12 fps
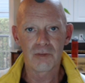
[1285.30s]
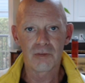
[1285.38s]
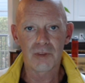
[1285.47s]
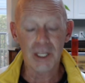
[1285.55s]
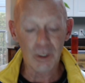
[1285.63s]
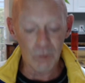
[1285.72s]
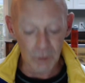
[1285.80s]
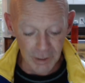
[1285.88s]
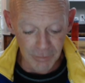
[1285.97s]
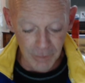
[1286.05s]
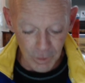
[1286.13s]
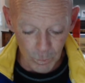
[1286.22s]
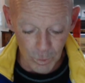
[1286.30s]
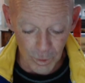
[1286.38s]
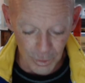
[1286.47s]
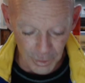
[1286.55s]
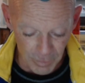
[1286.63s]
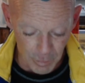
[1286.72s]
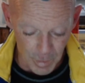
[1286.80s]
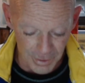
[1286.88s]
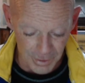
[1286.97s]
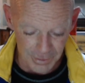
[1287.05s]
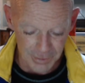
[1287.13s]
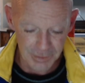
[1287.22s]
that you live in a world of
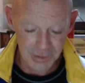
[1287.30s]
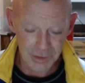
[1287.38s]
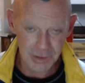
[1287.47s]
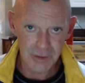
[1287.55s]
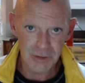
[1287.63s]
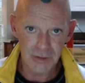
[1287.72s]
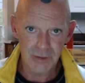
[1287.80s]
abundance,